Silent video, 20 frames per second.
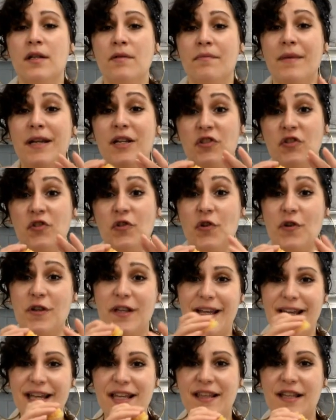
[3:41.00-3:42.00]
Make sure
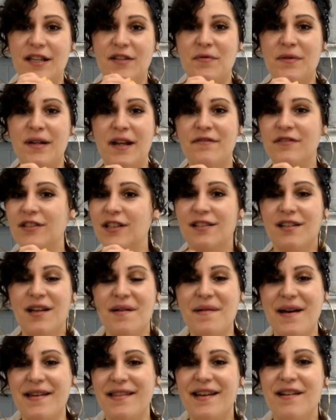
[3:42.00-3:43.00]
you eat these when they've just
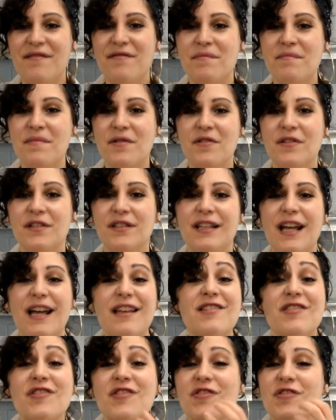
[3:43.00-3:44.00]
come out of the oven because they're
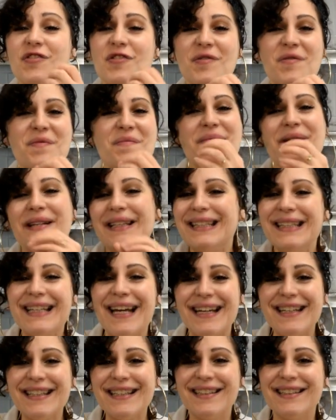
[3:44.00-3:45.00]
super
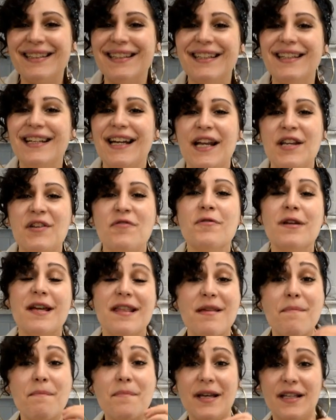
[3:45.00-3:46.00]
tasty and you'll get
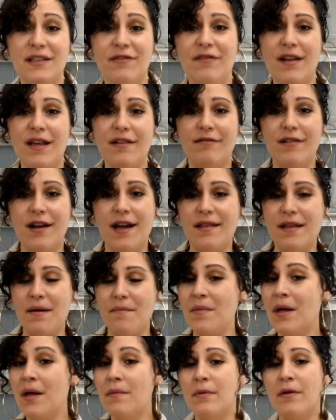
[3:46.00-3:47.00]
the best flavour out of
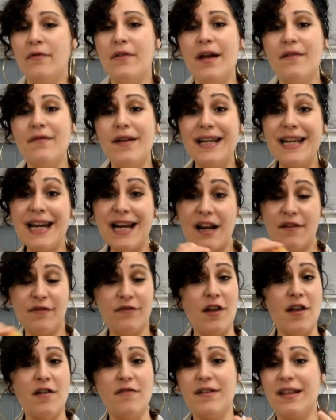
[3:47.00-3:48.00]
them. But if you have any
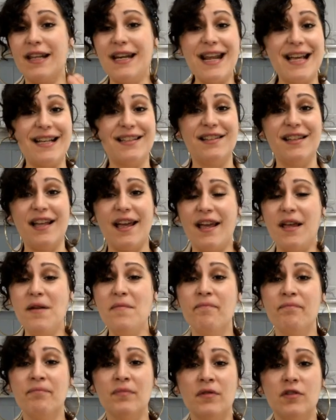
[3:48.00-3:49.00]
left over the next day,
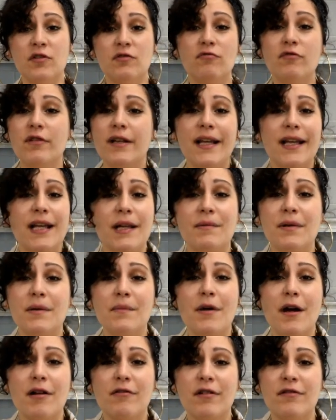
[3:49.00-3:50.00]
just reheat them in the
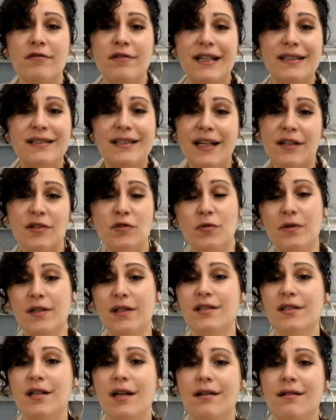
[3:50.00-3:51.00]
microwave for like
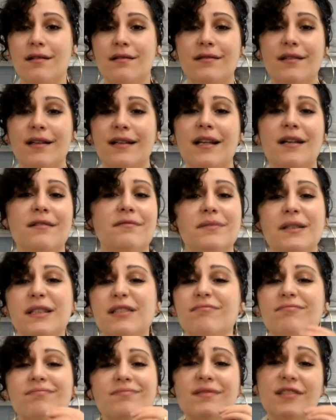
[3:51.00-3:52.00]
10-20 seconds and they'll be
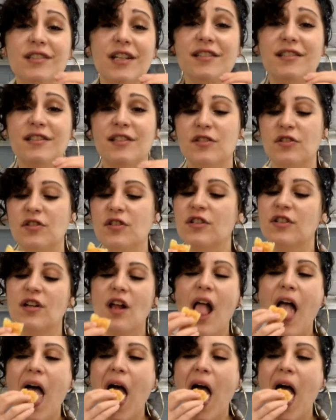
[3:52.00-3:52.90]
just as good.